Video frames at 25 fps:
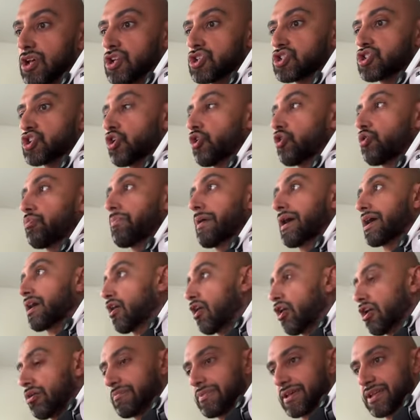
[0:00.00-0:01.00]
So by
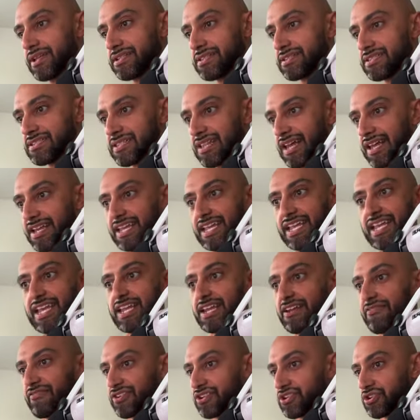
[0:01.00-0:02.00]
all means, like,
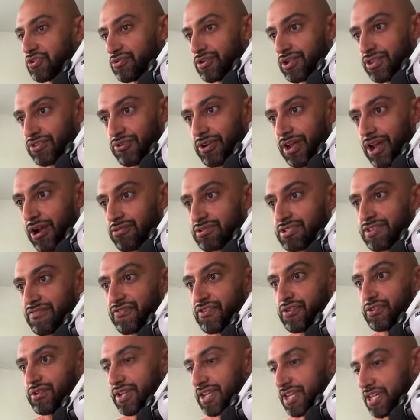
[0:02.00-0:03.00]
eat every 2 to 3 hours
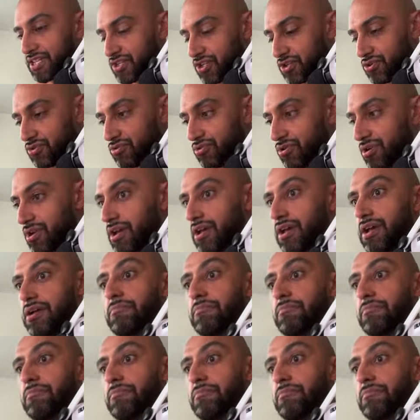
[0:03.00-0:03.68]
if you need to,